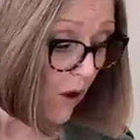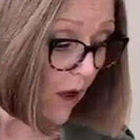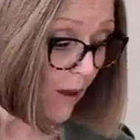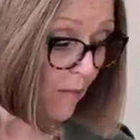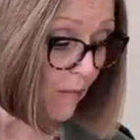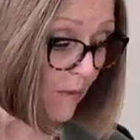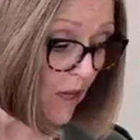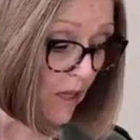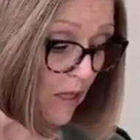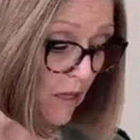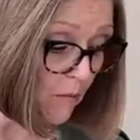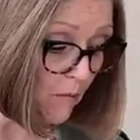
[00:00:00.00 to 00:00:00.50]

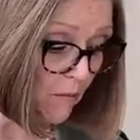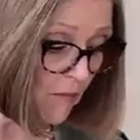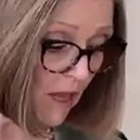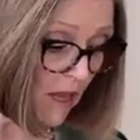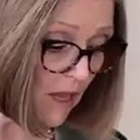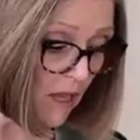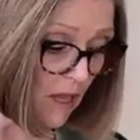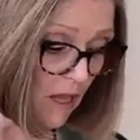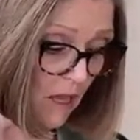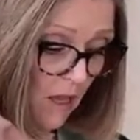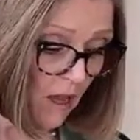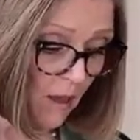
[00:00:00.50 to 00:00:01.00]

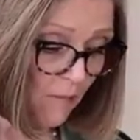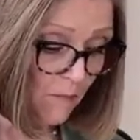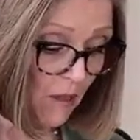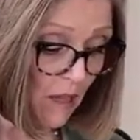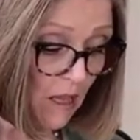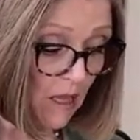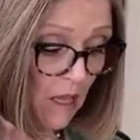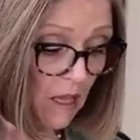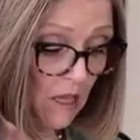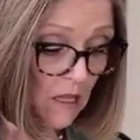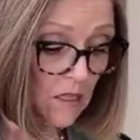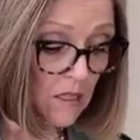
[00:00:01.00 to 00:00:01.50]
I'm
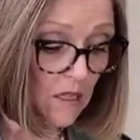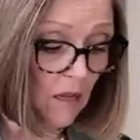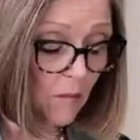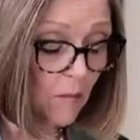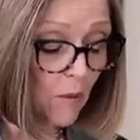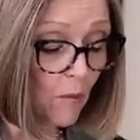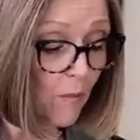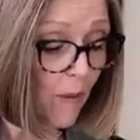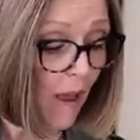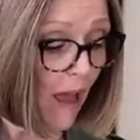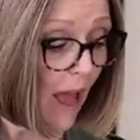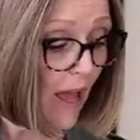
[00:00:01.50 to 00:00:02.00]
making a
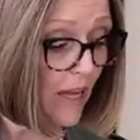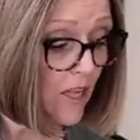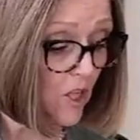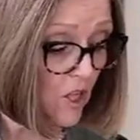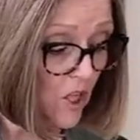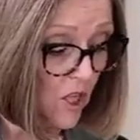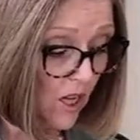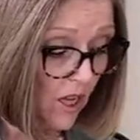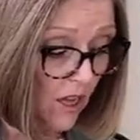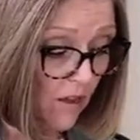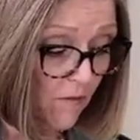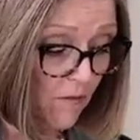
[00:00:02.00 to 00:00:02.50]
double
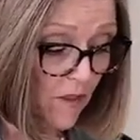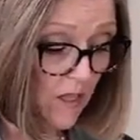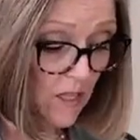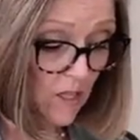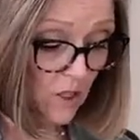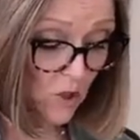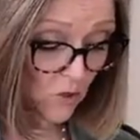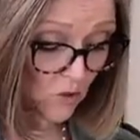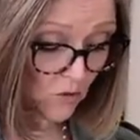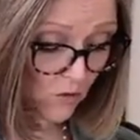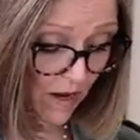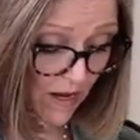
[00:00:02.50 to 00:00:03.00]
batch of
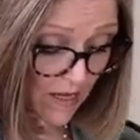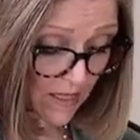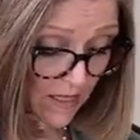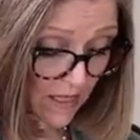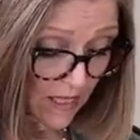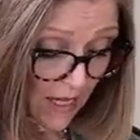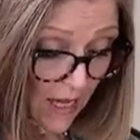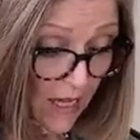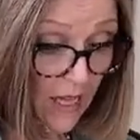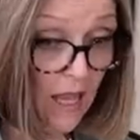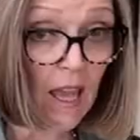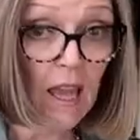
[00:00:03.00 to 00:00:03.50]
this
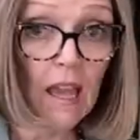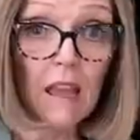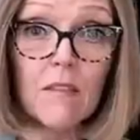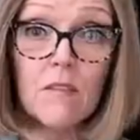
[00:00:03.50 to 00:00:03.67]
dressing.